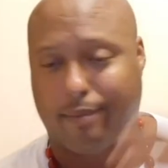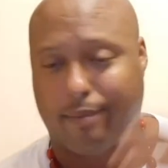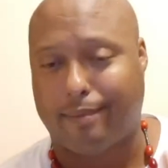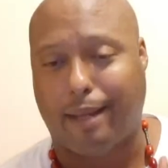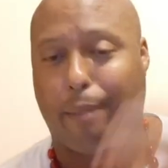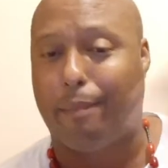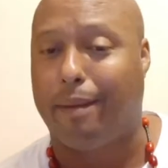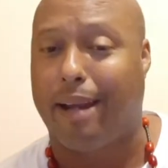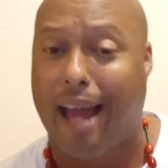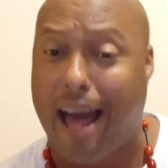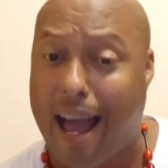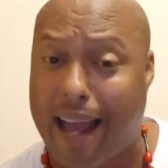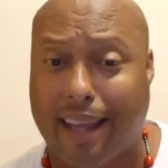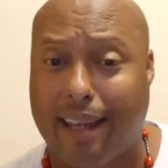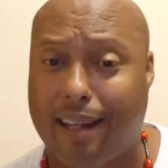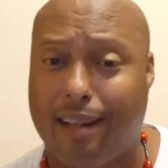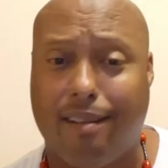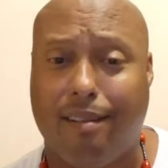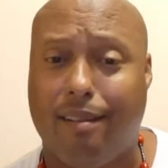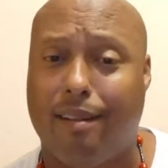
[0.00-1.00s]
I'm
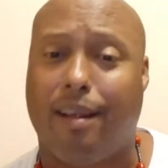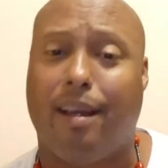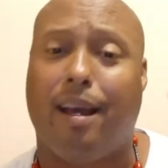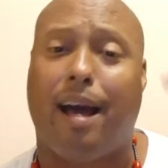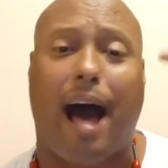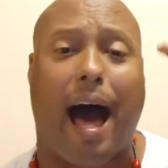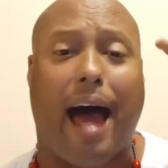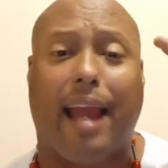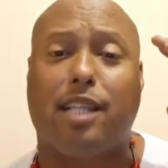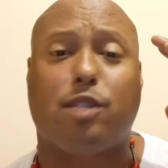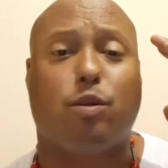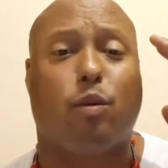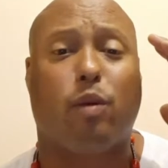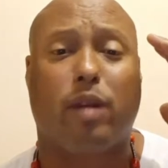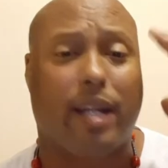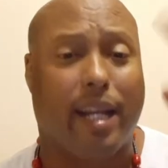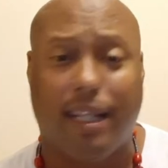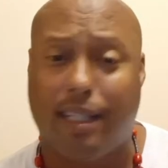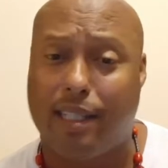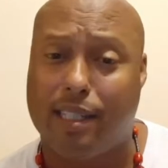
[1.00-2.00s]
lying. I just wanted
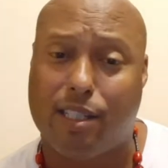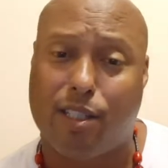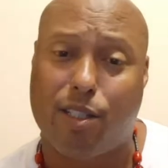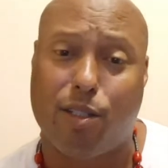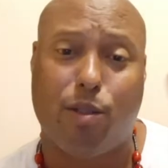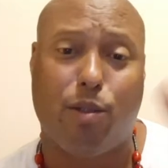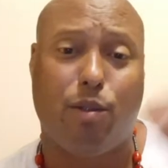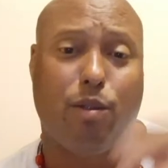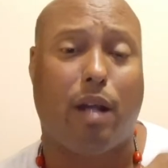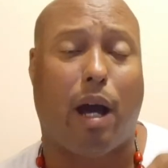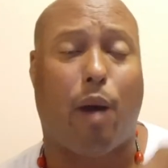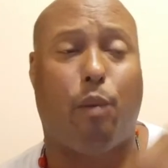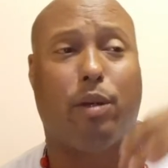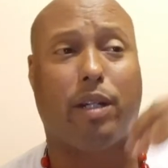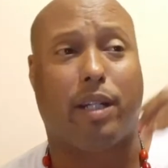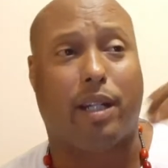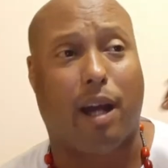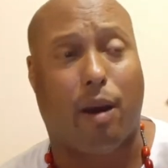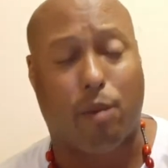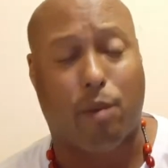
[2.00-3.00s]
to hit this dude. I
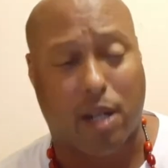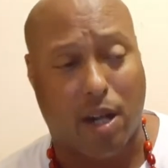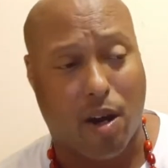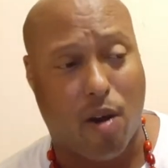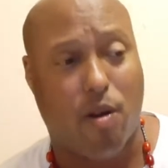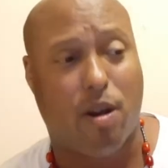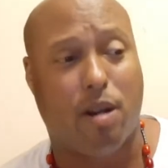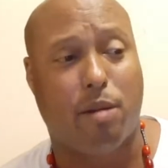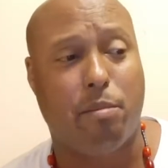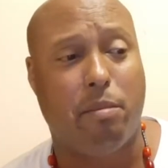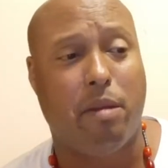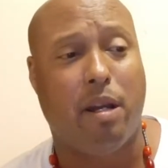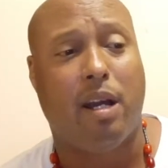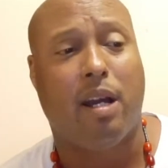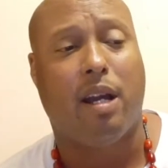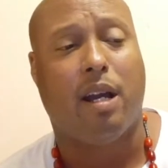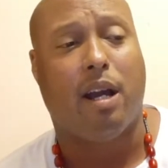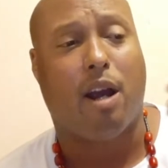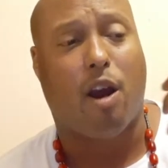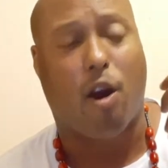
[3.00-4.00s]
wanted to hurt him
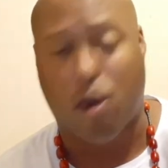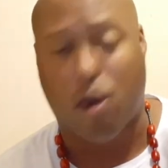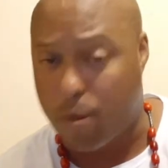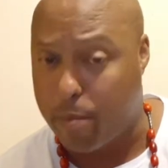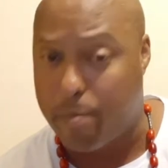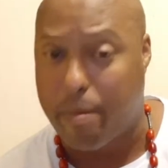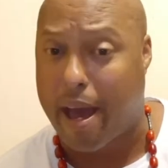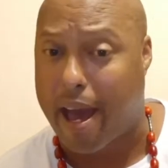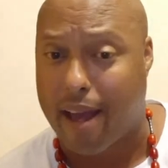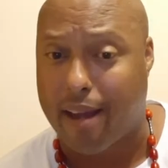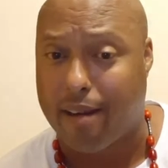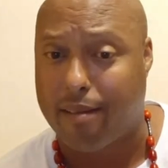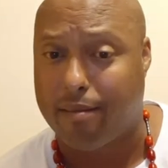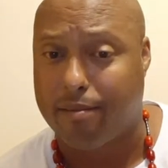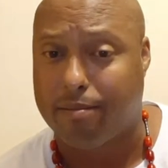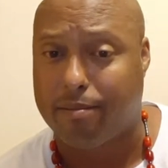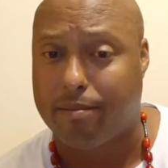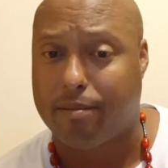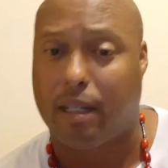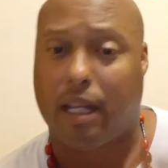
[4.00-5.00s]
bad.
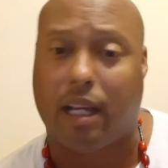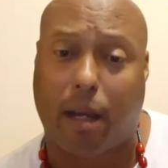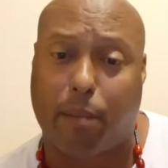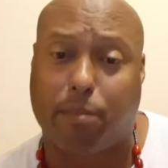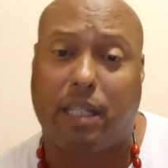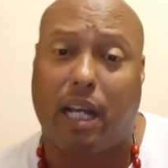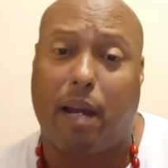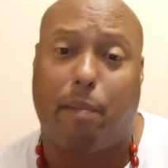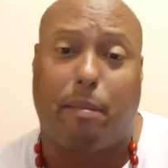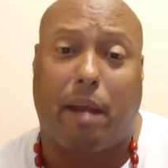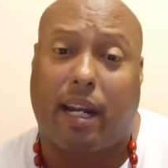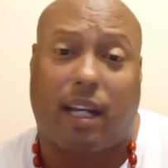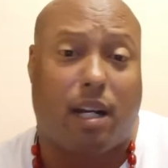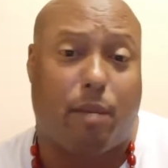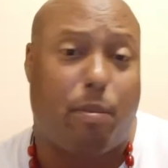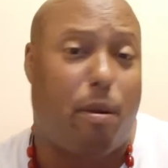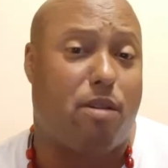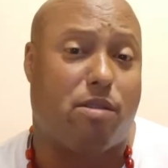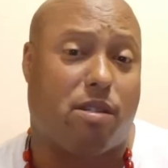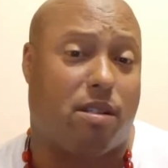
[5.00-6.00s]
I'm telling you, I'm not a good
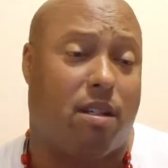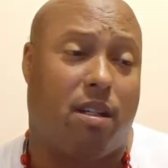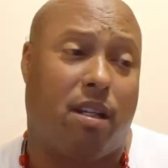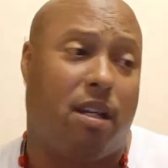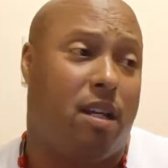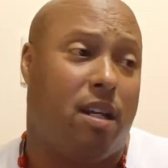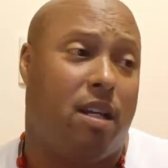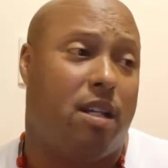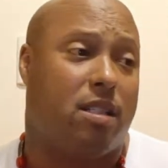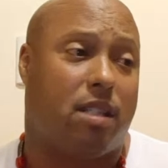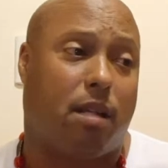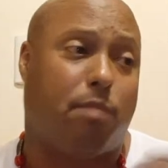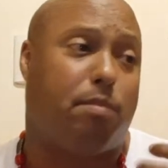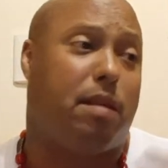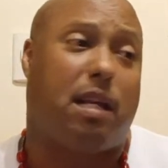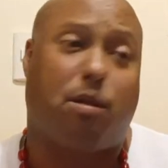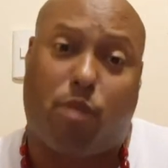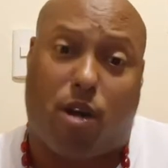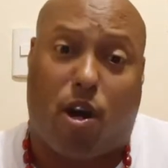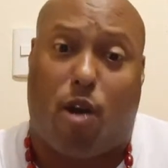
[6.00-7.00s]
person.
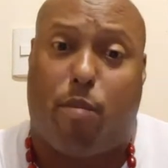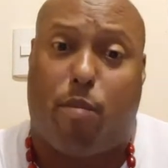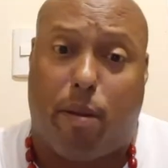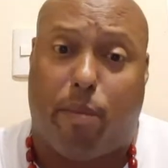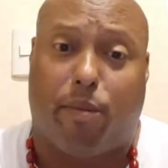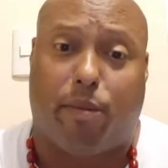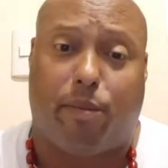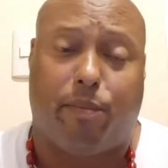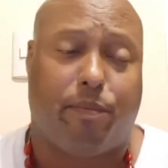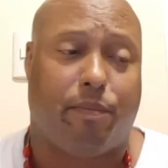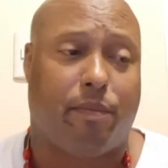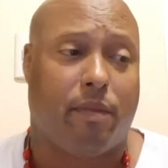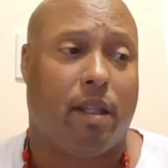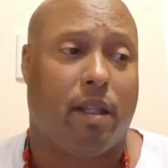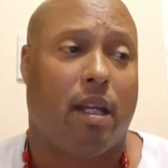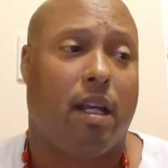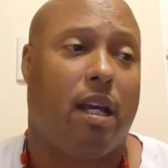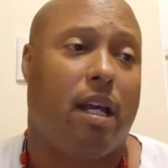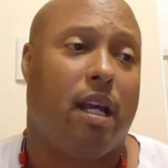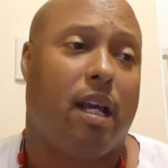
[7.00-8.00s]
Sometimes I want to hurt people.
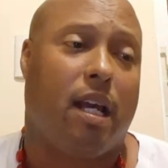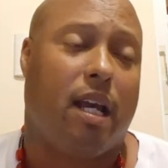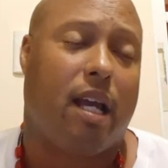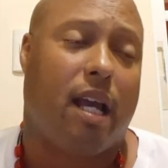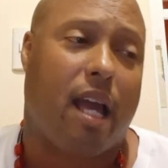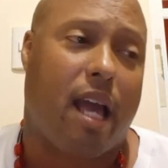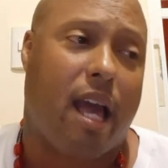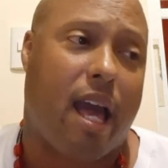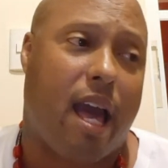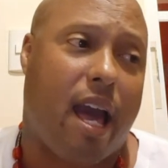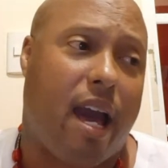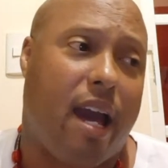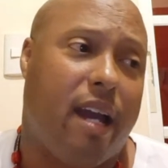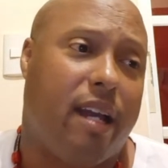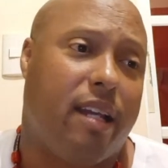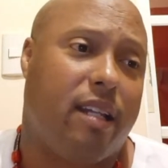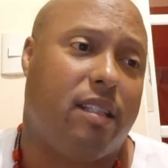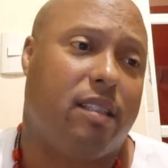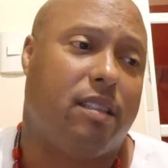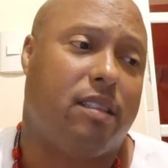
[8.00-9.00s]

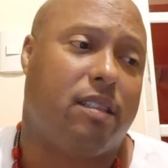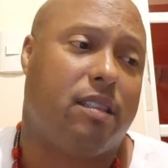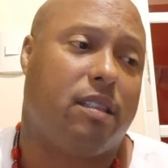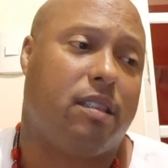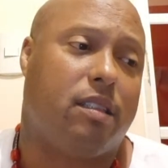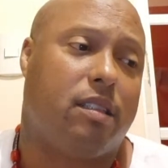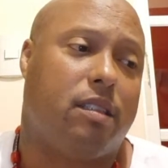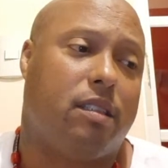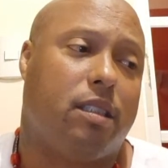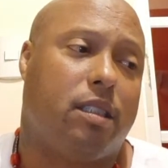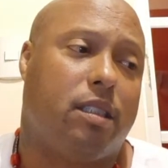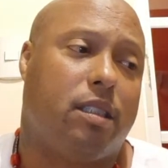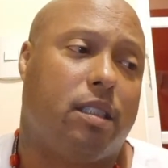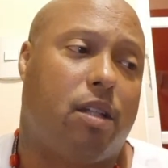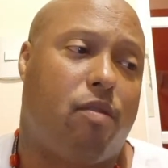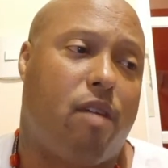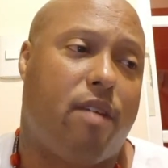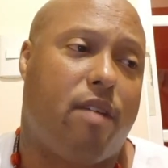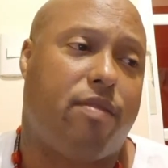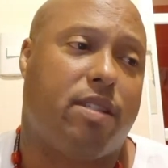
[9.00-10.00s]
And the
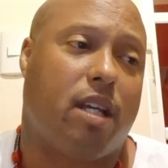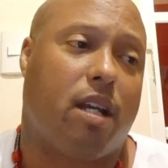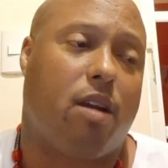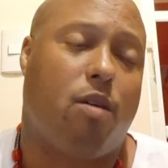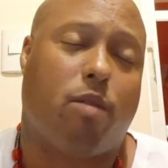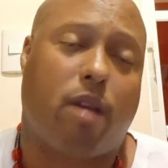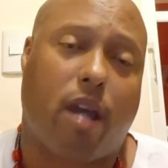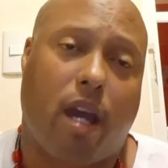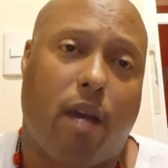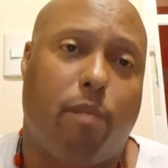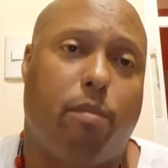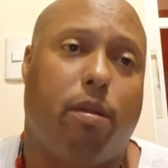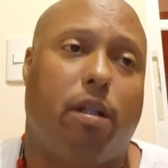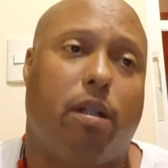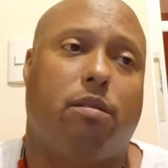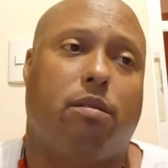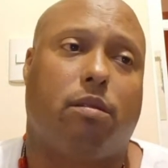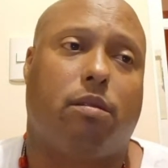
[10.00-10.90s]
ref said, okay, but